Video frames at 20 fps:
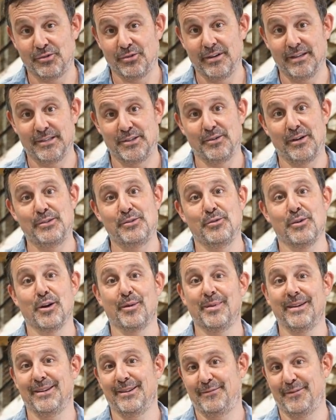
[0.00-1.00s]
trees, so I do
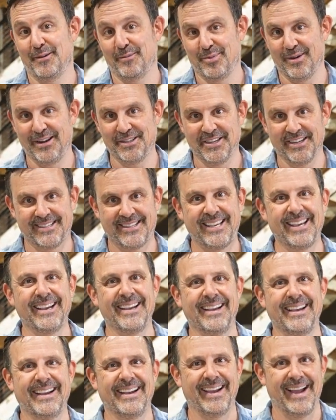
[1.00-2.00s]
urban infill projects.
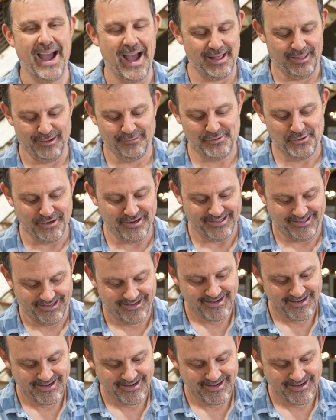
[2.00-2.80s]
I love trees.